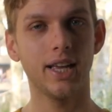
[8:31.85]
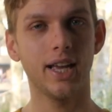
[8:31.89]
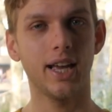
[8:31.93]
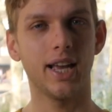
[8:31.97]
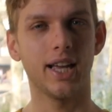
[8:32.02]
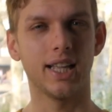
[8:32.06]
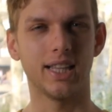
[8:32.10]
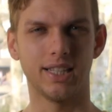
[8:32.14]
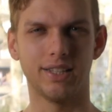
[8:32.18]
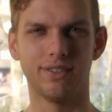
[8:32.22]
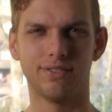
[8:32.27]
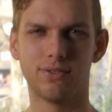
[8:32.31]

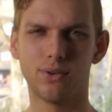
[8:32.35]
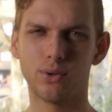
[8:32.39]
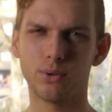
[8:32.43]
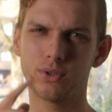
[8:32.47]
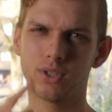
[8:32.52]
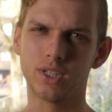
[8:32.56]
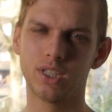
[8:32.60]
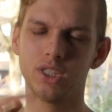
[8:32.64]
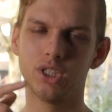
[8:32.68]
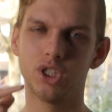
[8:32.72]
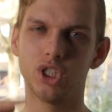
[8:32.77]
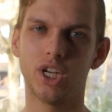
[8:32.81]
and the
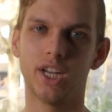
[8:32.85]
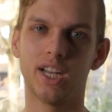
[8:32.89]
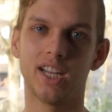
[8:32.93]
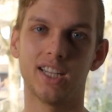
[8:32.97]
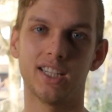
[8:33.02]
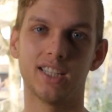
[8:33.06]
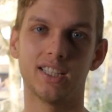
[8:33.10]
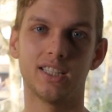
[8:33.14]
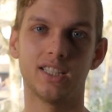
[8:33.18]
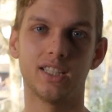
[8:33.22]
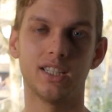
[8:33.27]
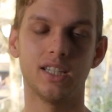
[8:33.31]
voltage
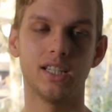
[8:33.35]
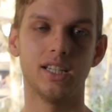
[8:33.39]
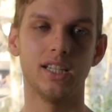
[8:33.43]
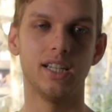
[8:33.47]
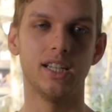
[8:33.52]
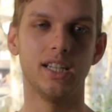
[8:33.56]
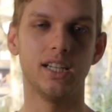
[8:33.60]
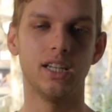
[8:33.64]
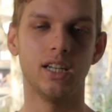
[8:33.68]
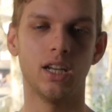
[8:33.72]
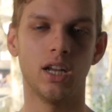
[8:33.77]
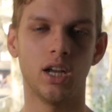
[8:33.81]
is
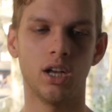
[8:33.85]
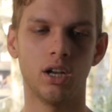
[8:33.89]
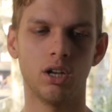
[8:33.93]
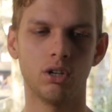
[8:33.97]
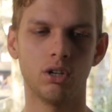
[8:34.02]
the